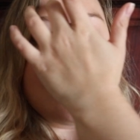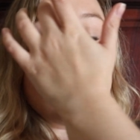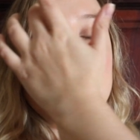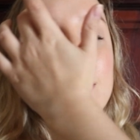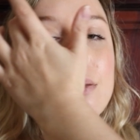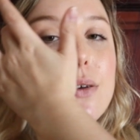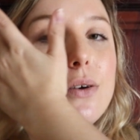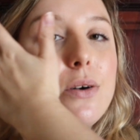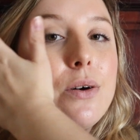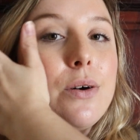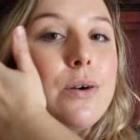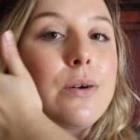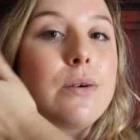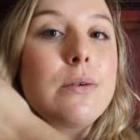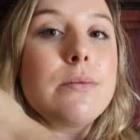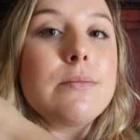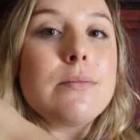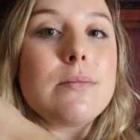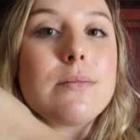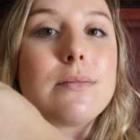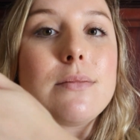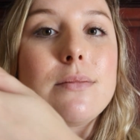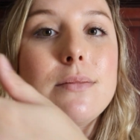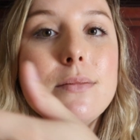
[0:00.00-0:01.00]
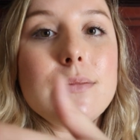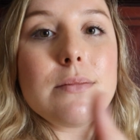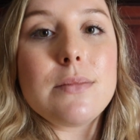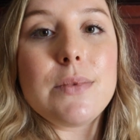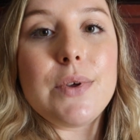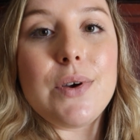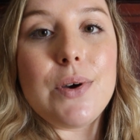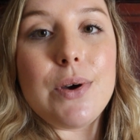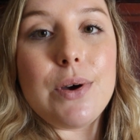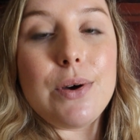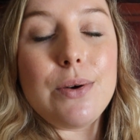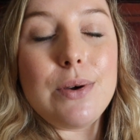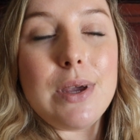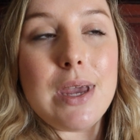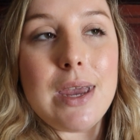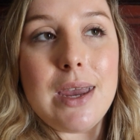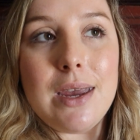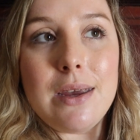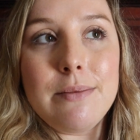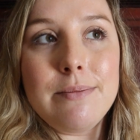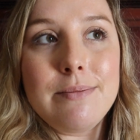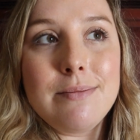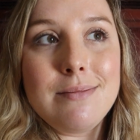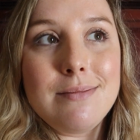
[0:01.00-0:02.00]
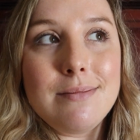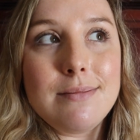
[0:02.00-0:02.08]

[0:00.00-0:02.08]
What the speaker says: So okay,